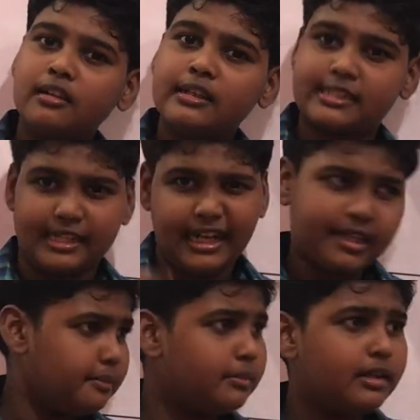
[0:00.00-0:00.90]
It's a
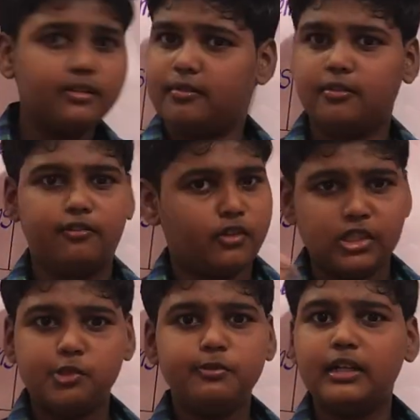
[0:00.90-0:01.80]
Latin word,
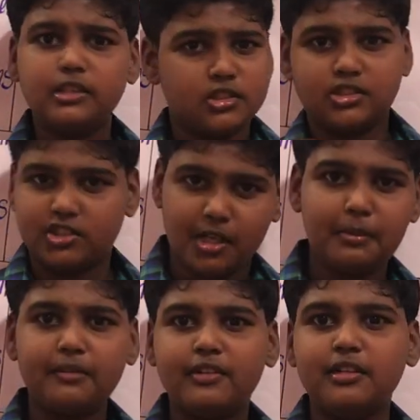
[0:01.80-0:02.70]
French word,
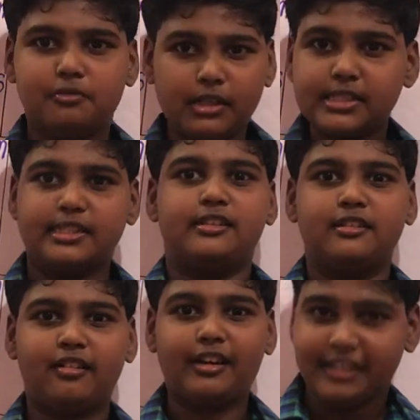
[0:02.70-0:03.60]
German word, what is it?
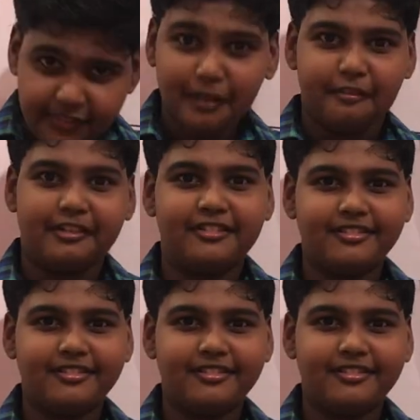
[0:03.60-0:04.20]
Or Hindi word?